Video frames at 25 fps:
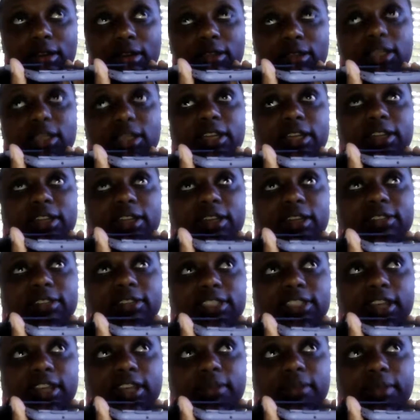Yeah, they'll
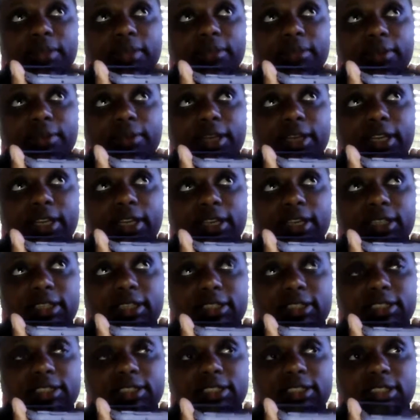tell me what it
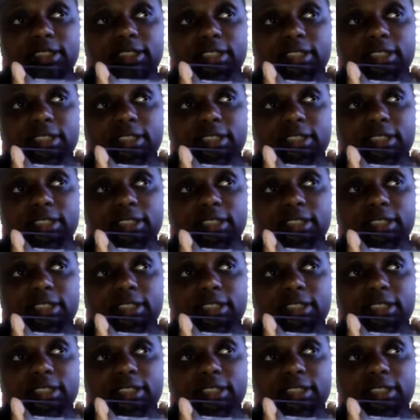is.